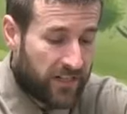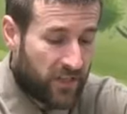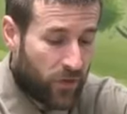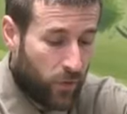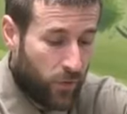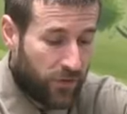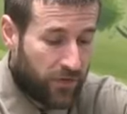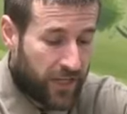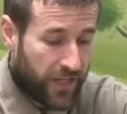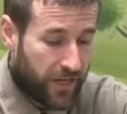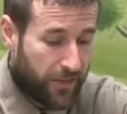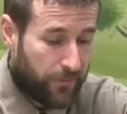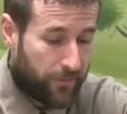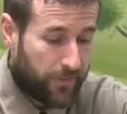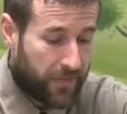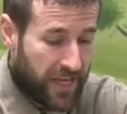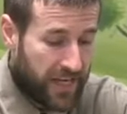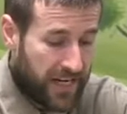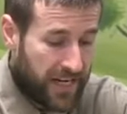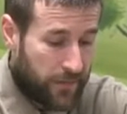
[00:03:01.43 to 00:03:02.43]
and told
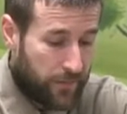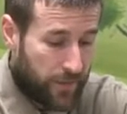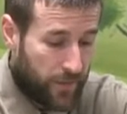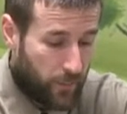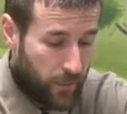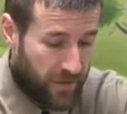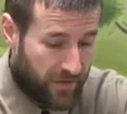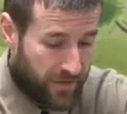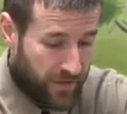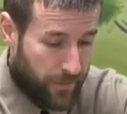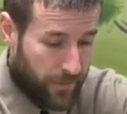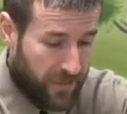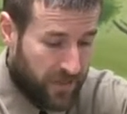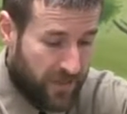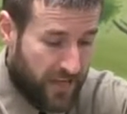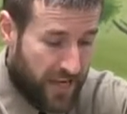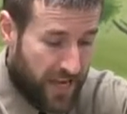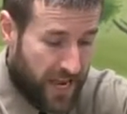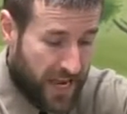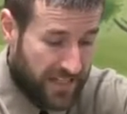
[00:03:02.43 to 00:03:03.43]
them that had been with him,
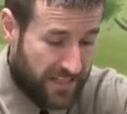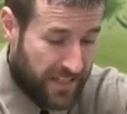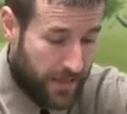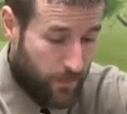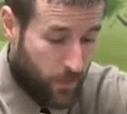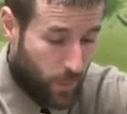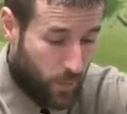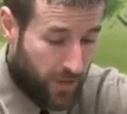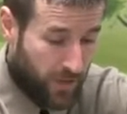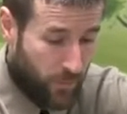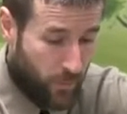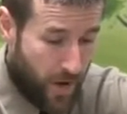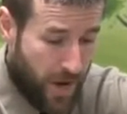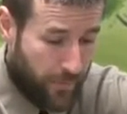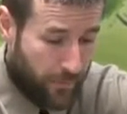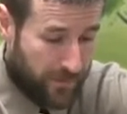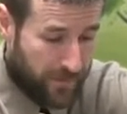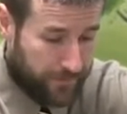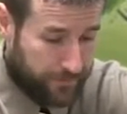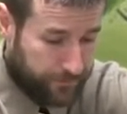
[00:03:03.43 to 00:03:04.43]
and as they mourned and
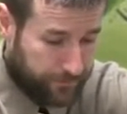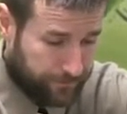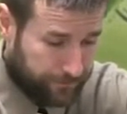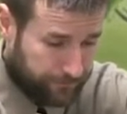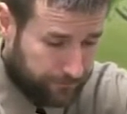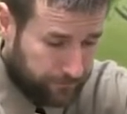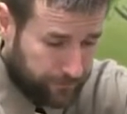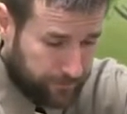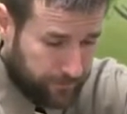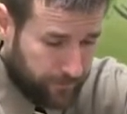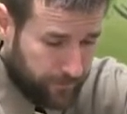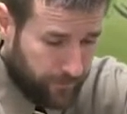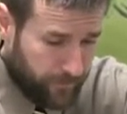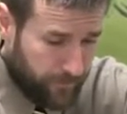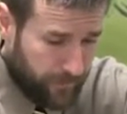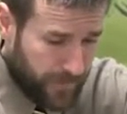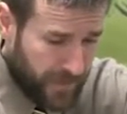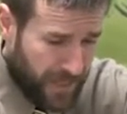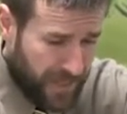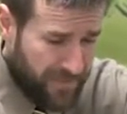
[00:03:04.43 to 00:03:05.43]
wept.
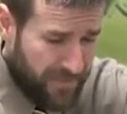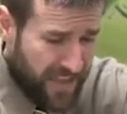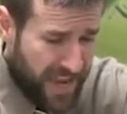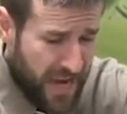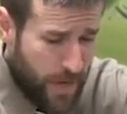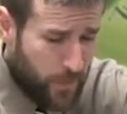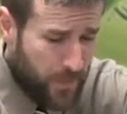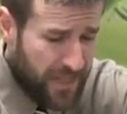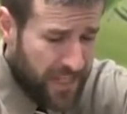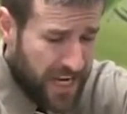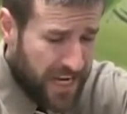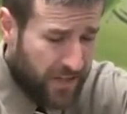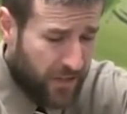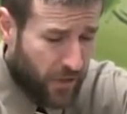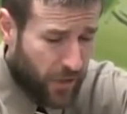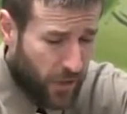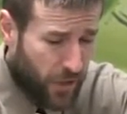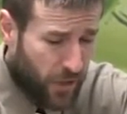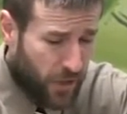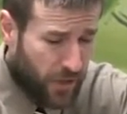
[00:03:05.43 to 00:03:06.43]
And they, when they had
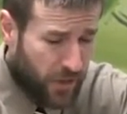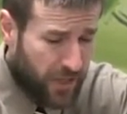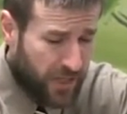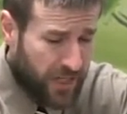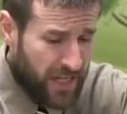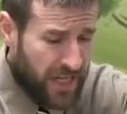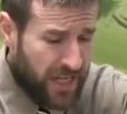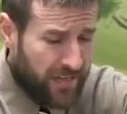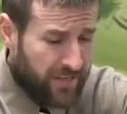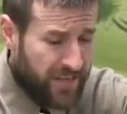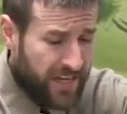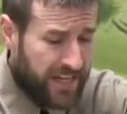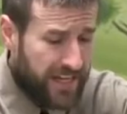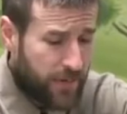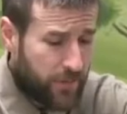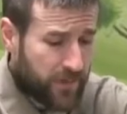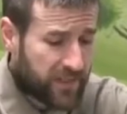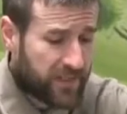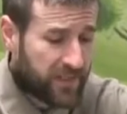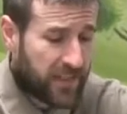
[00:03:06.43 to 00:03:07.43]
heard that he
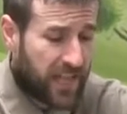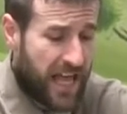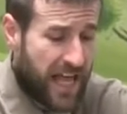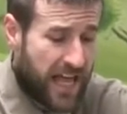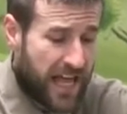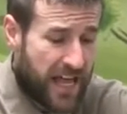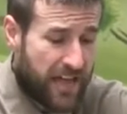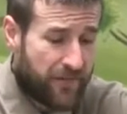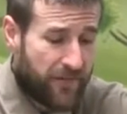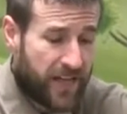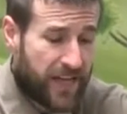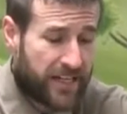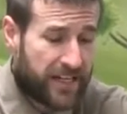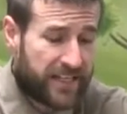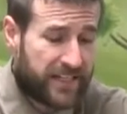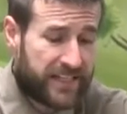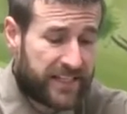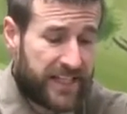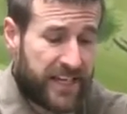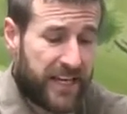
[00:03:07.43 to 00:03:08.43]
was alive and
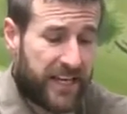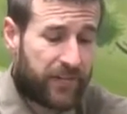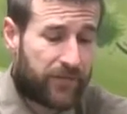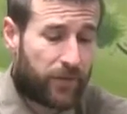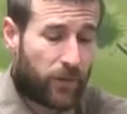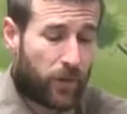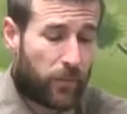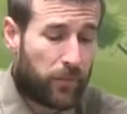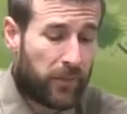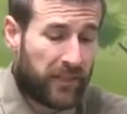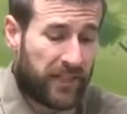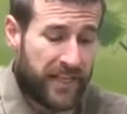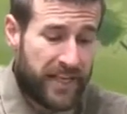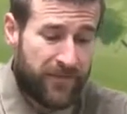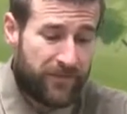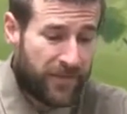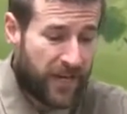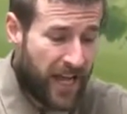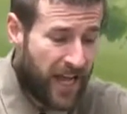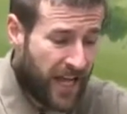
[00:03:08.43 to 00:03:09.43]
had seen of her,
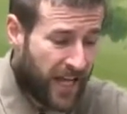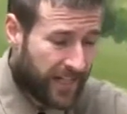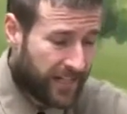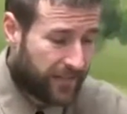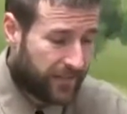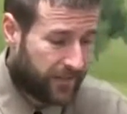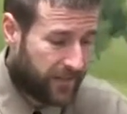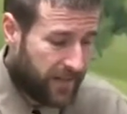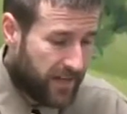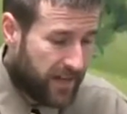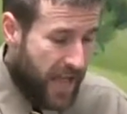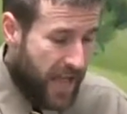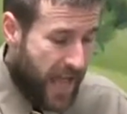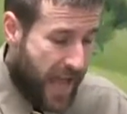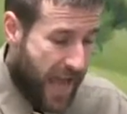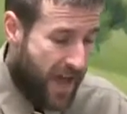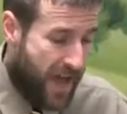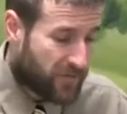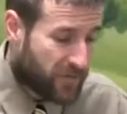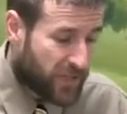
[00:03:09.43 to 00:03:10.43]
believed not.
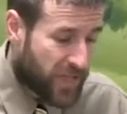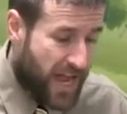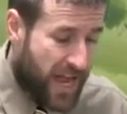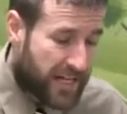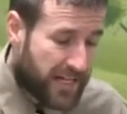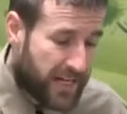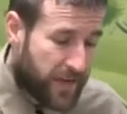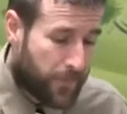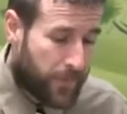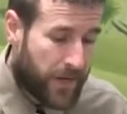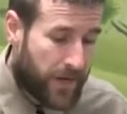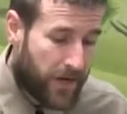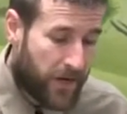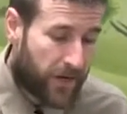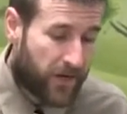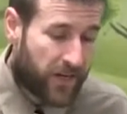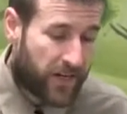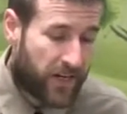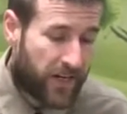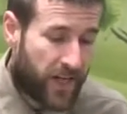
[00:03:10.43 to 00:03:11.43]
After that, he
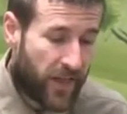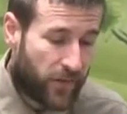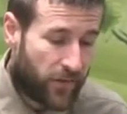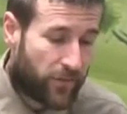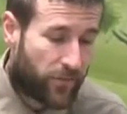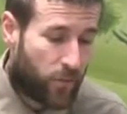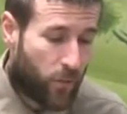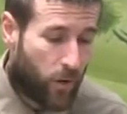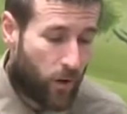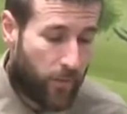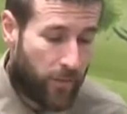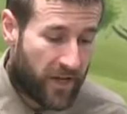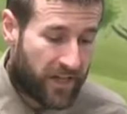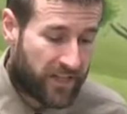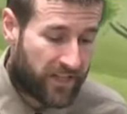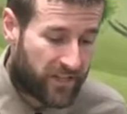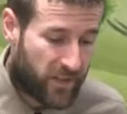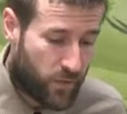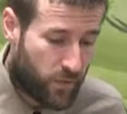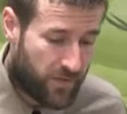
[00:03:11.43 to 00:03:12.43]
appeared in another form
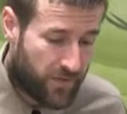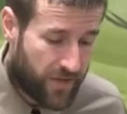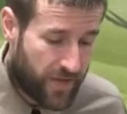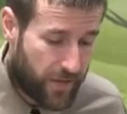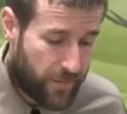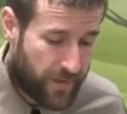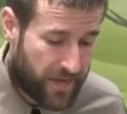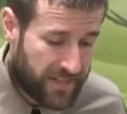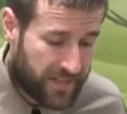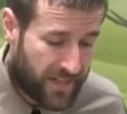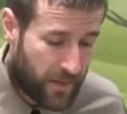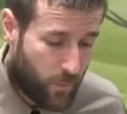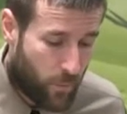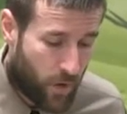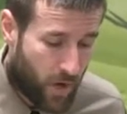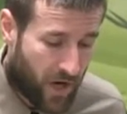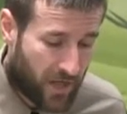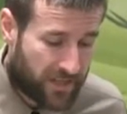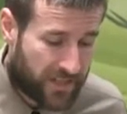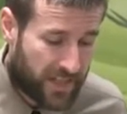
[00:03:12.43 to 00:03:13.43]
unto 2 of them as they
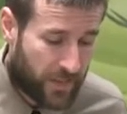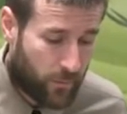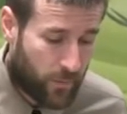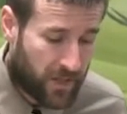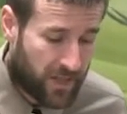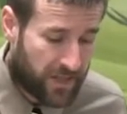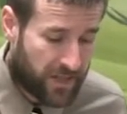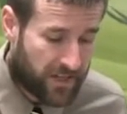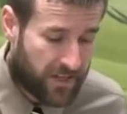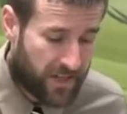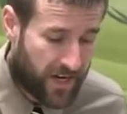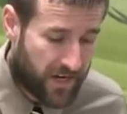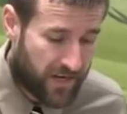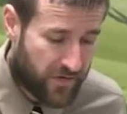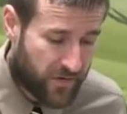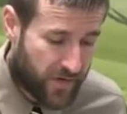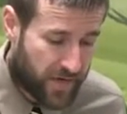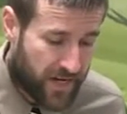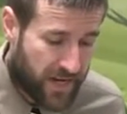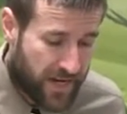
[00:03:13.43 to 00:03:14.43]
walked and went into the
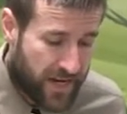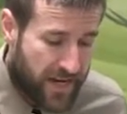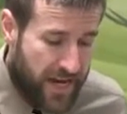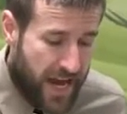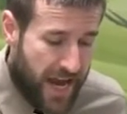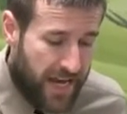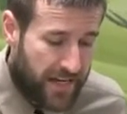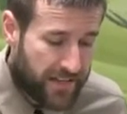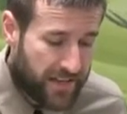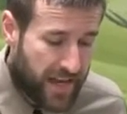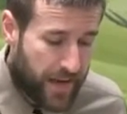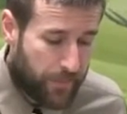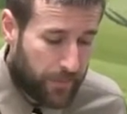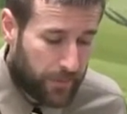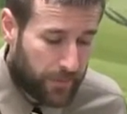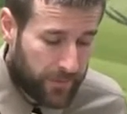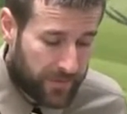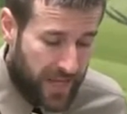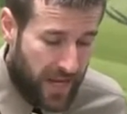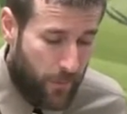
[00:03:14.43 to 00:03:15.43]
country. And they
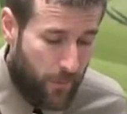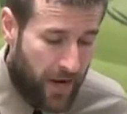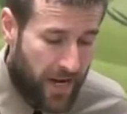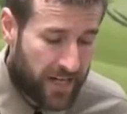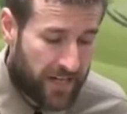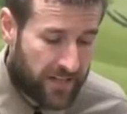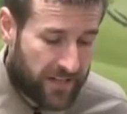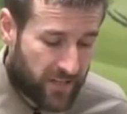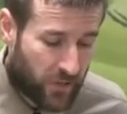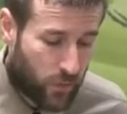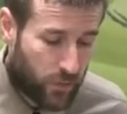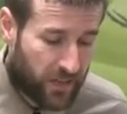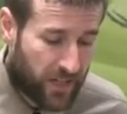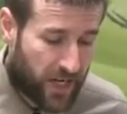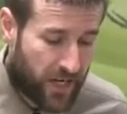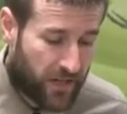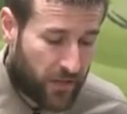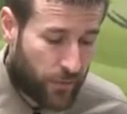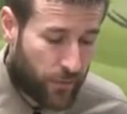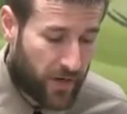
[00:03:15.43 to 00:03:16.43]
went and told it
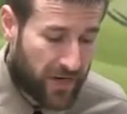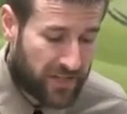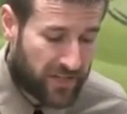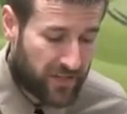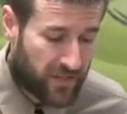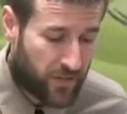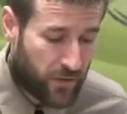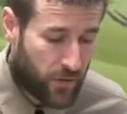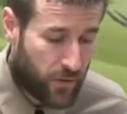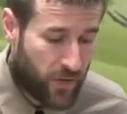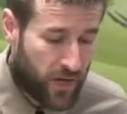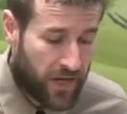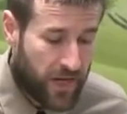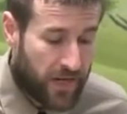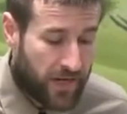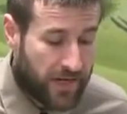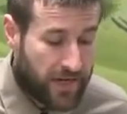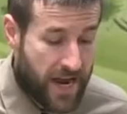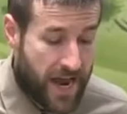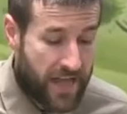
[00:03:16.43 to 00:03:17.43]
unto the residue,
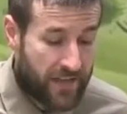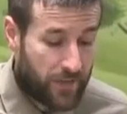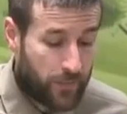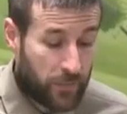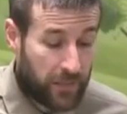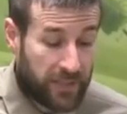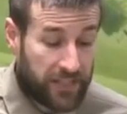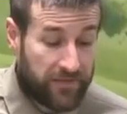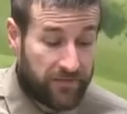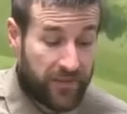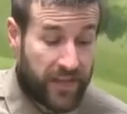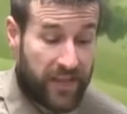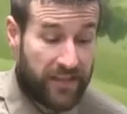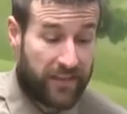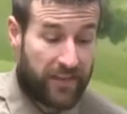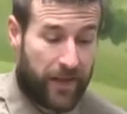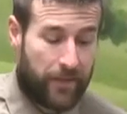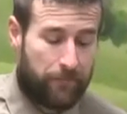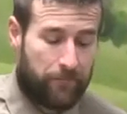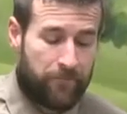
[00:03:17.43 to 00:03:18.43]
neither believed they
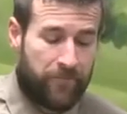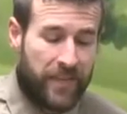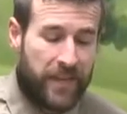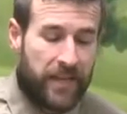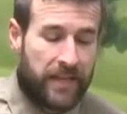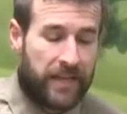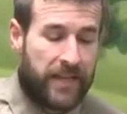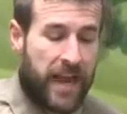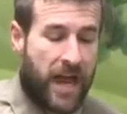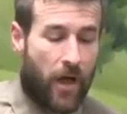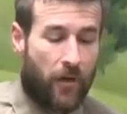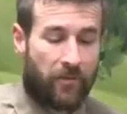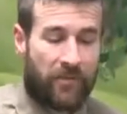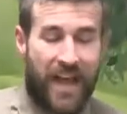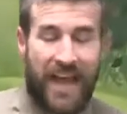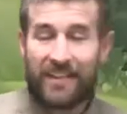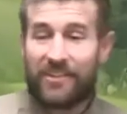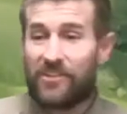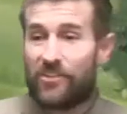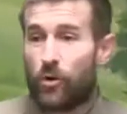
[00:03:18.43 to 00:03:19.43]
them. Now,
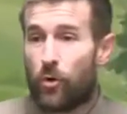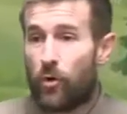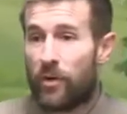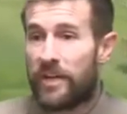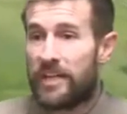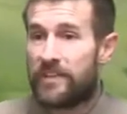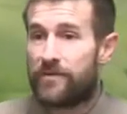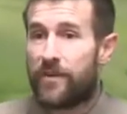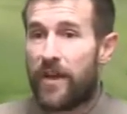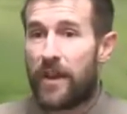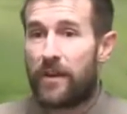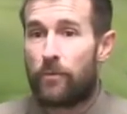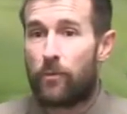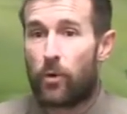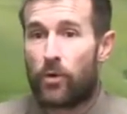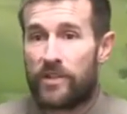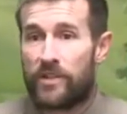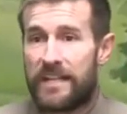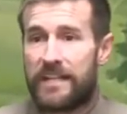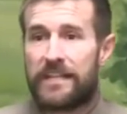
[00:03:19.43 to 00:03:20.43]
that story is found in
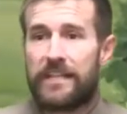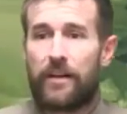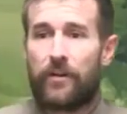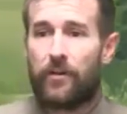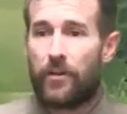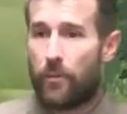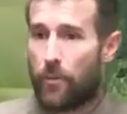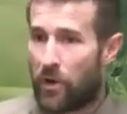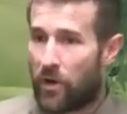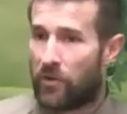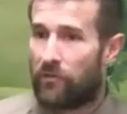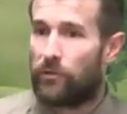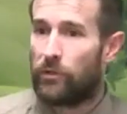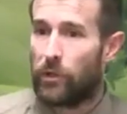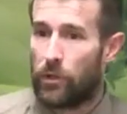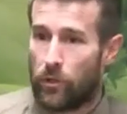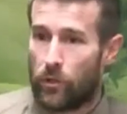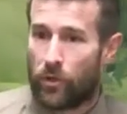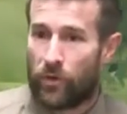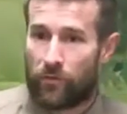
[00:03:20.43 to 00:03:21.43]
more detail in the book of
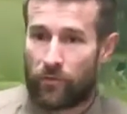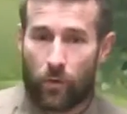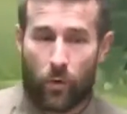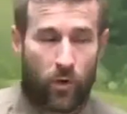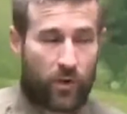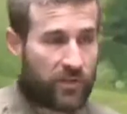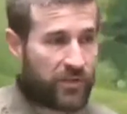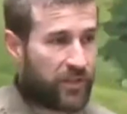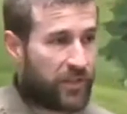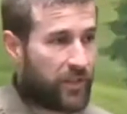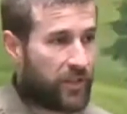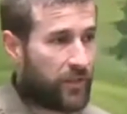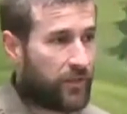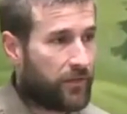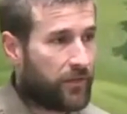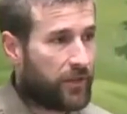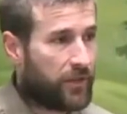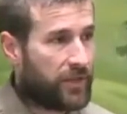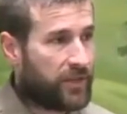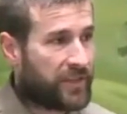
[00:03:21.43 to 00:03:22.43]
Luke, of course,
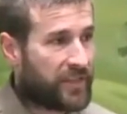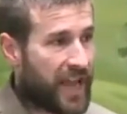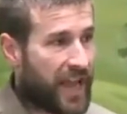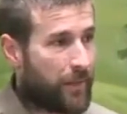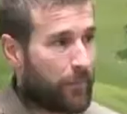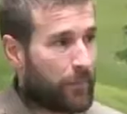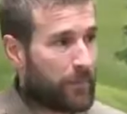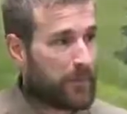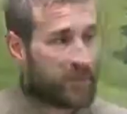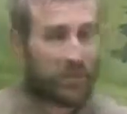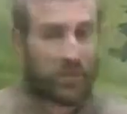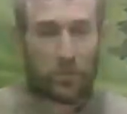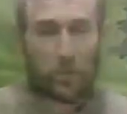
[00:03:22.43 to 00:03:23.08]
the disciples